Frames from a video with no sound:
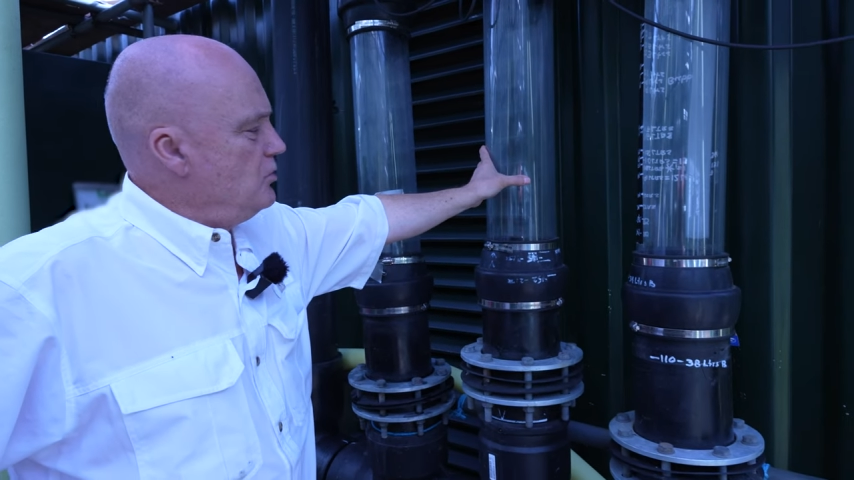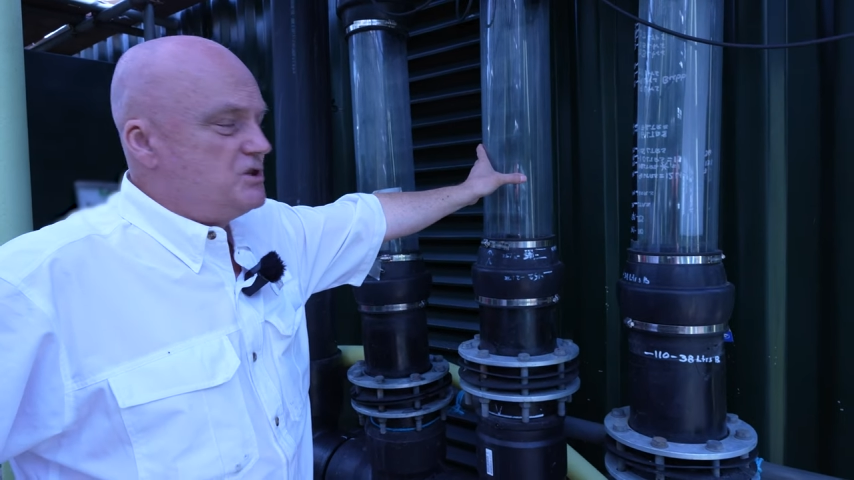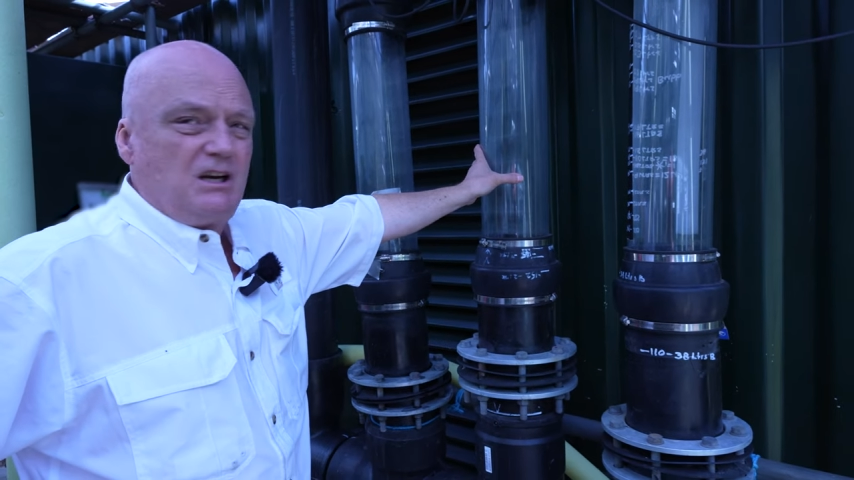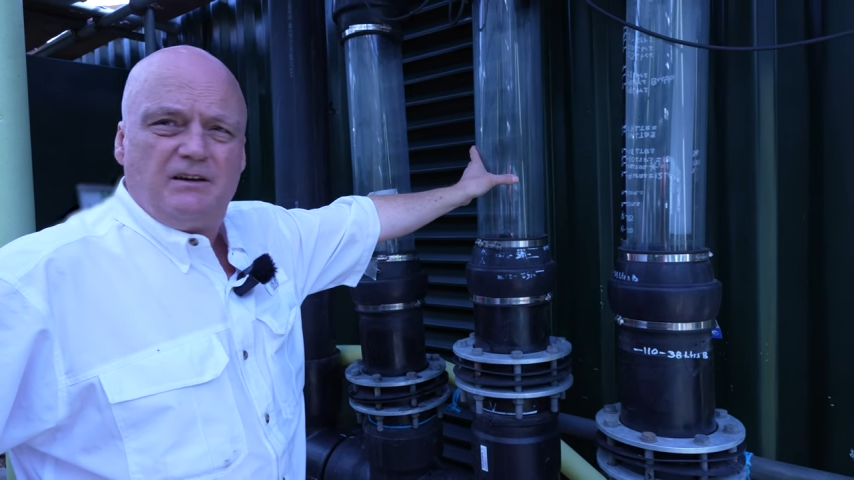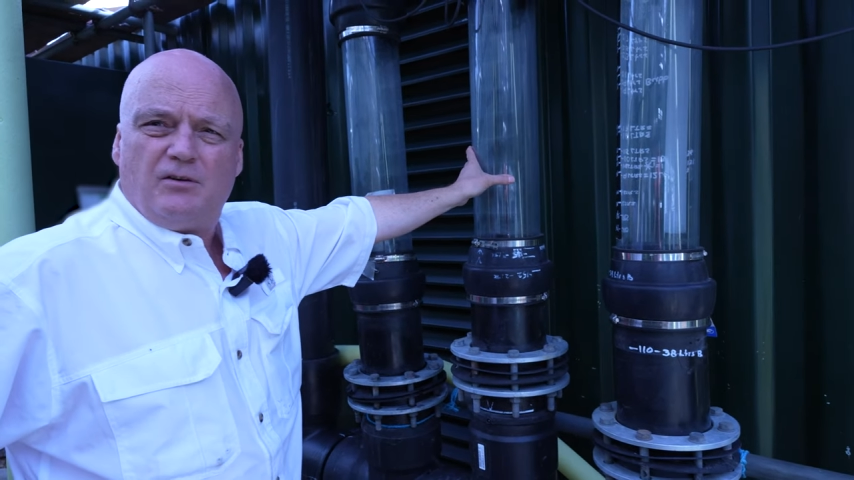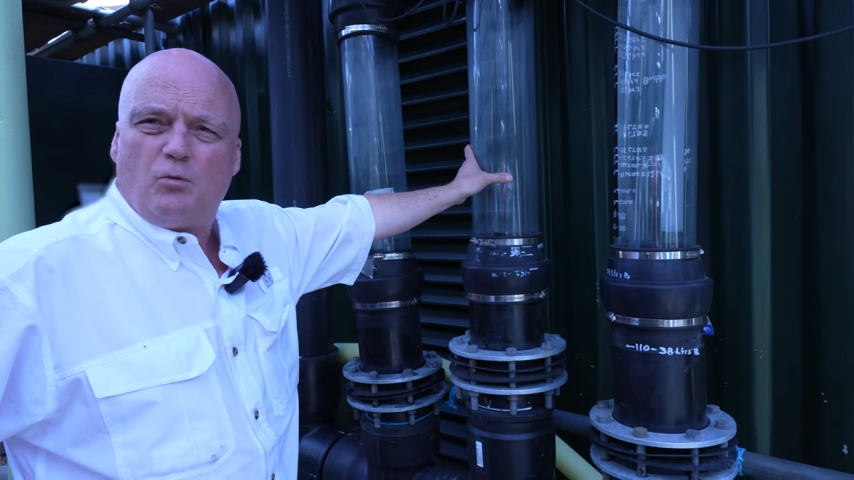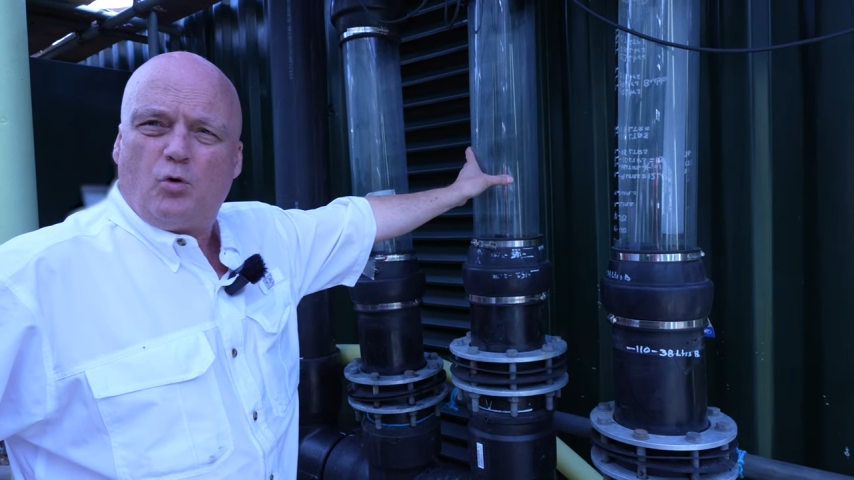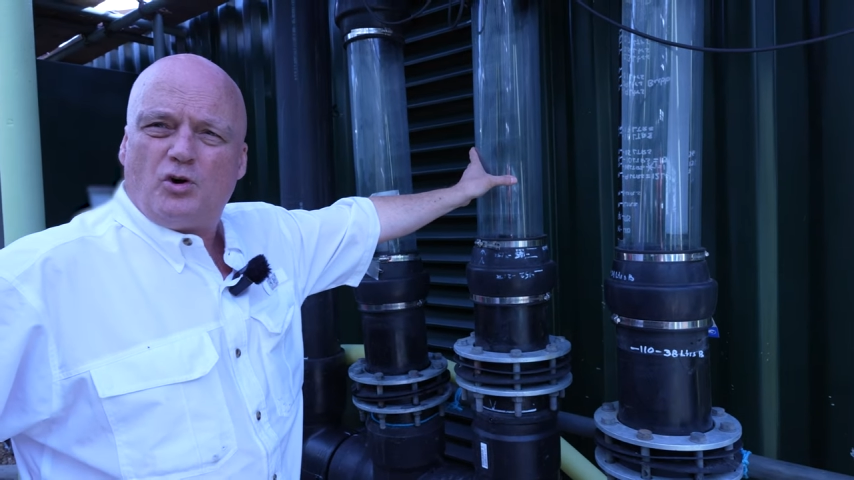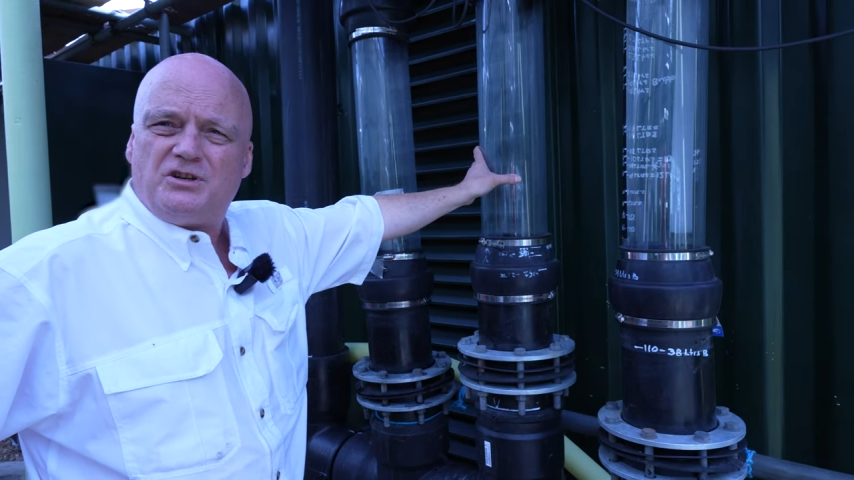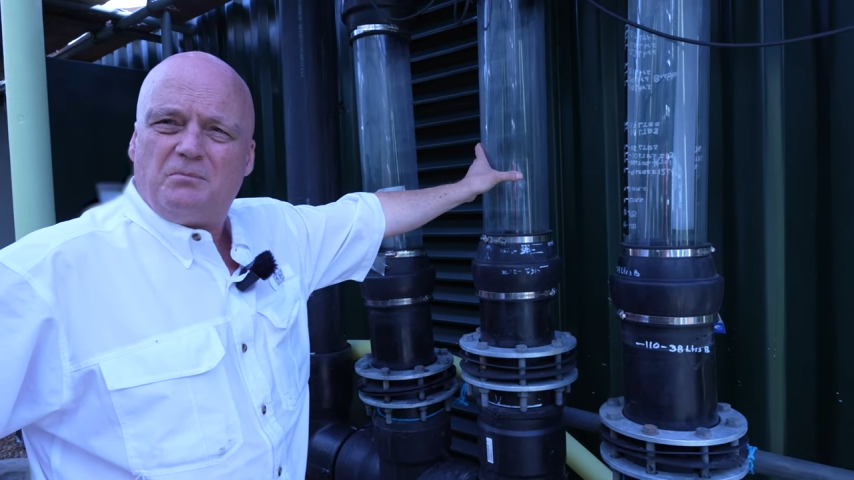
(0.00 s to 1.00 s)
deliver
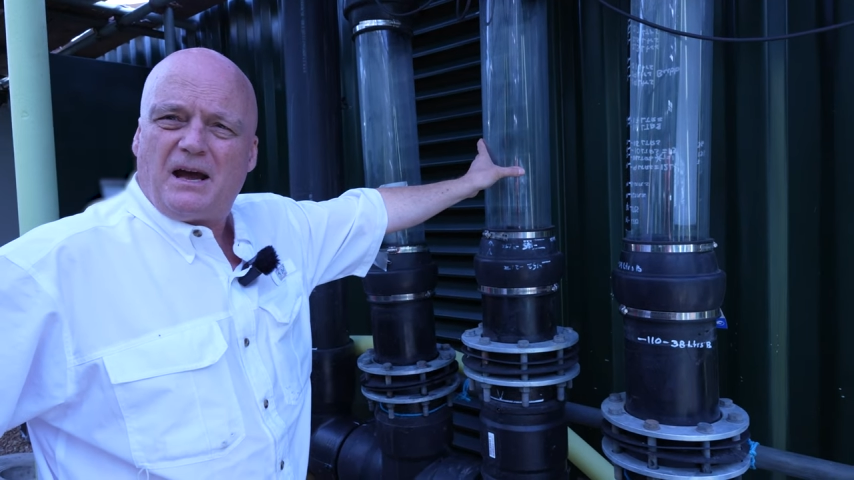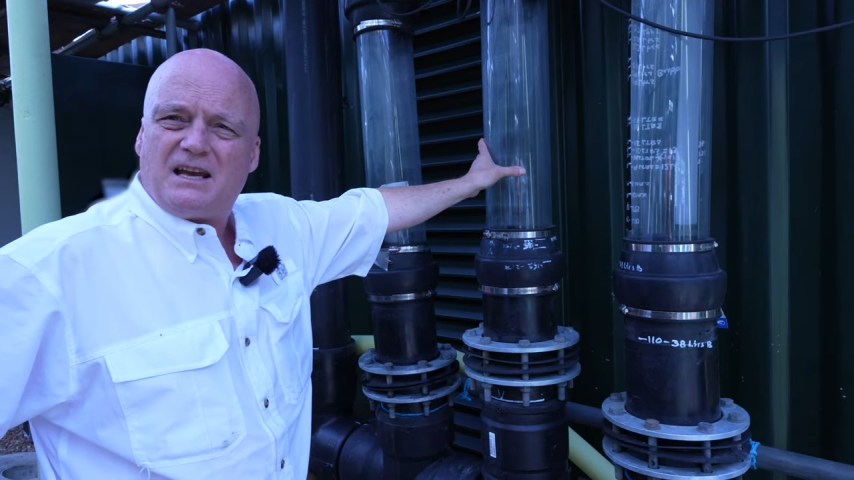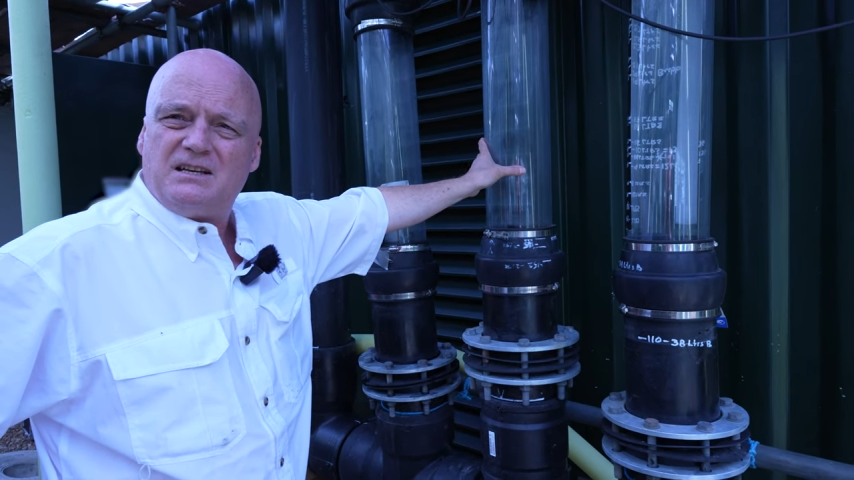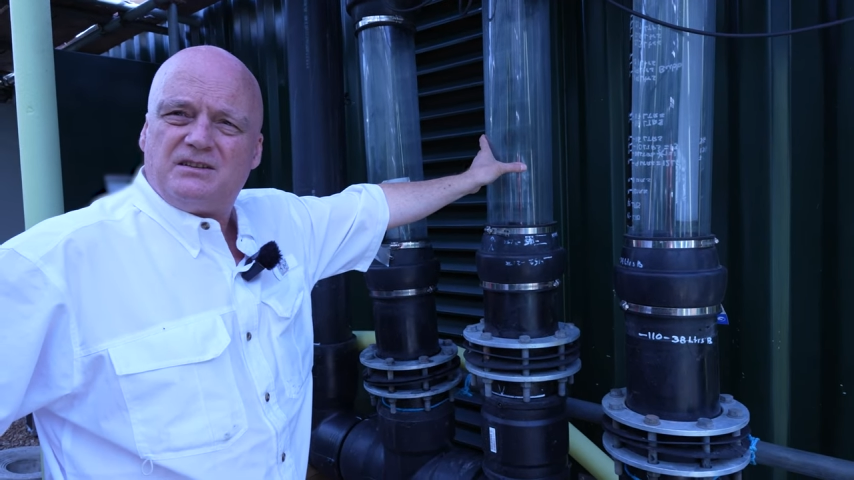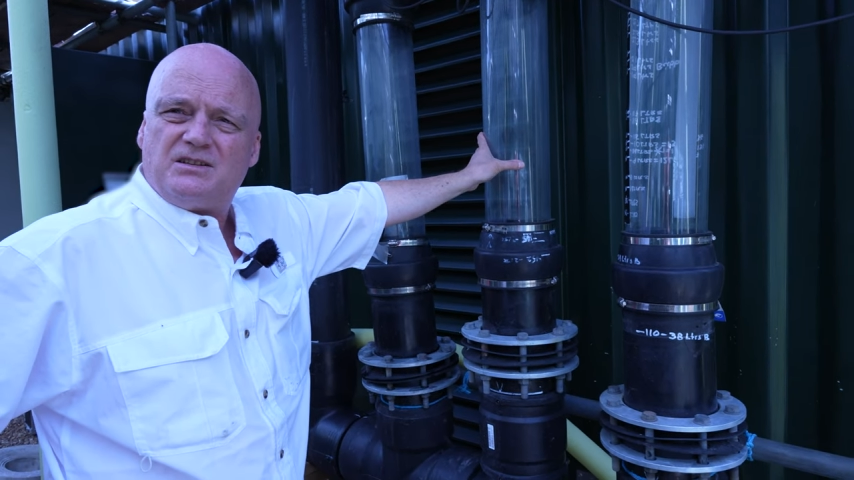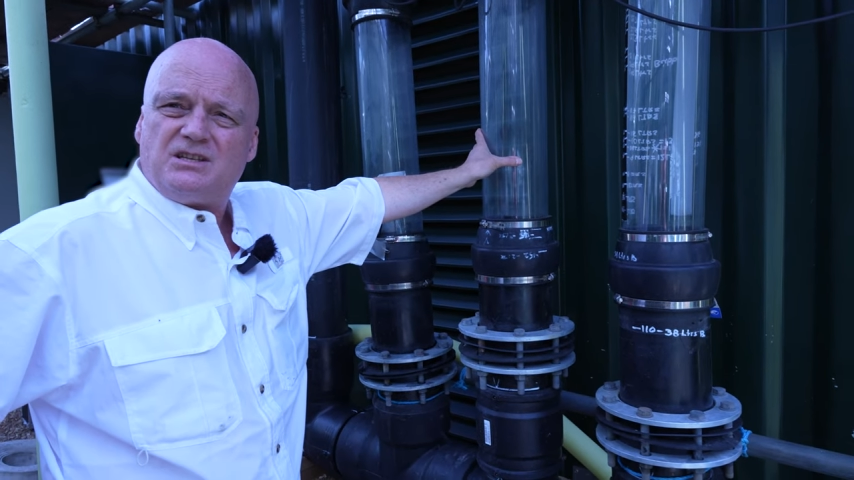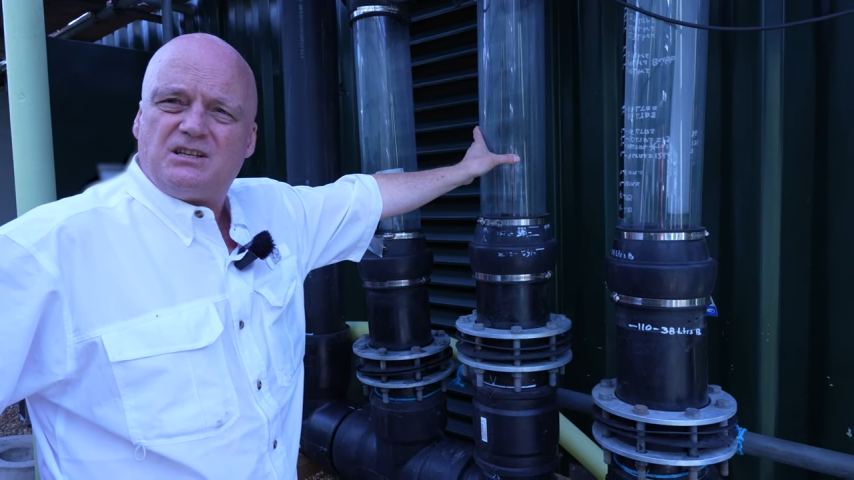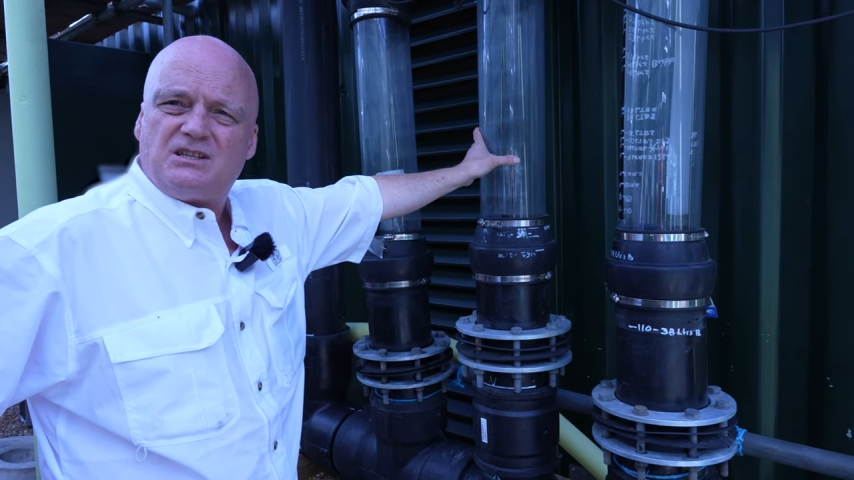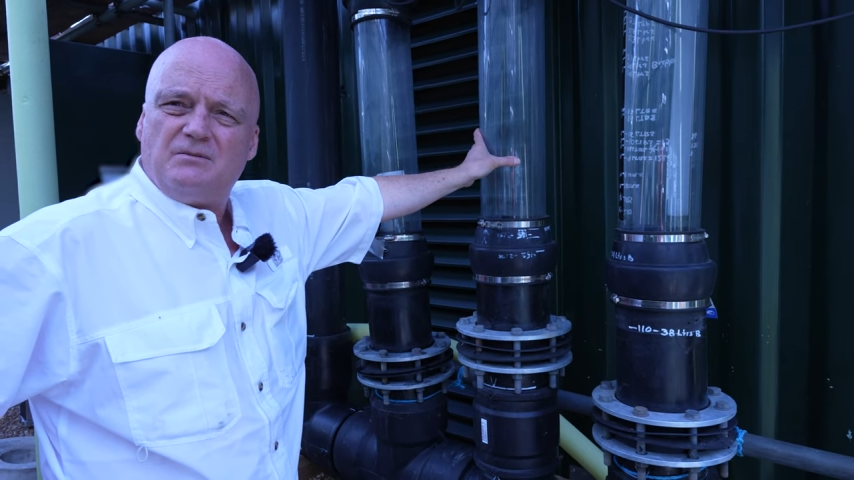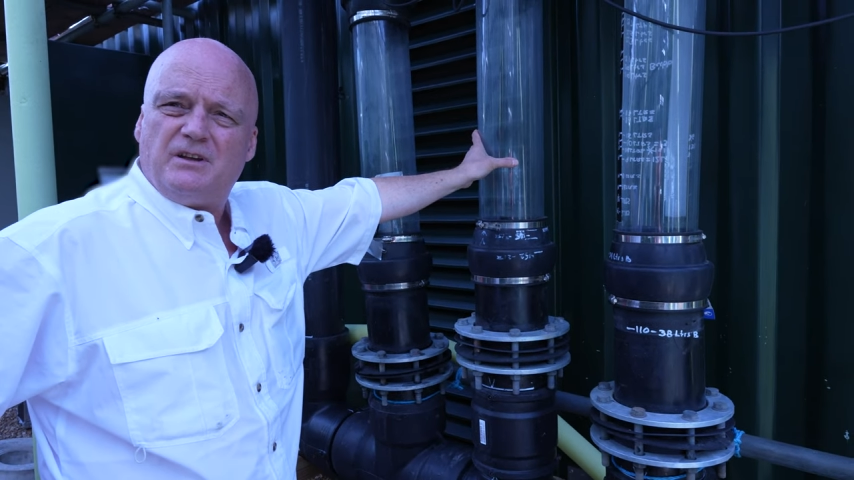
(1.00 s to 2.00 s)
water back into the
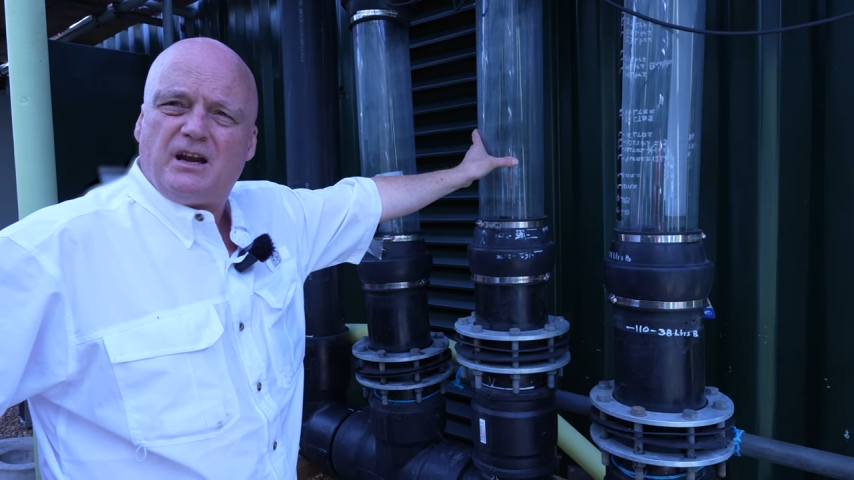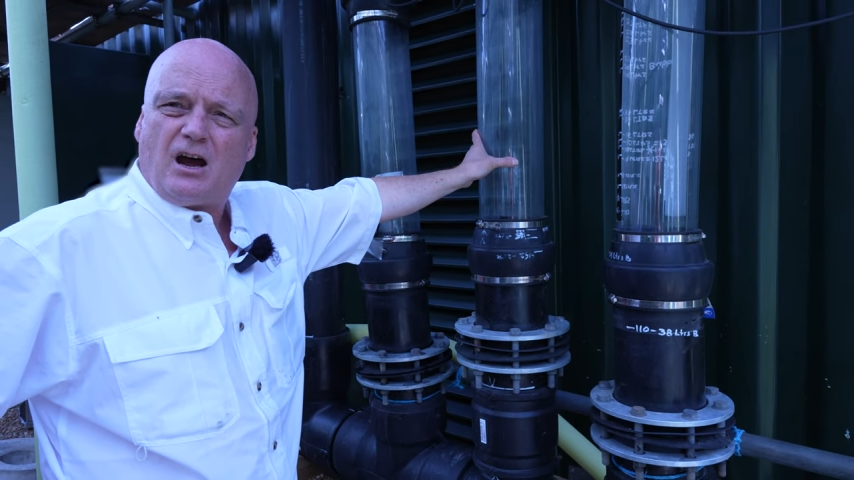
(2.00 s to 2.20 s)
system that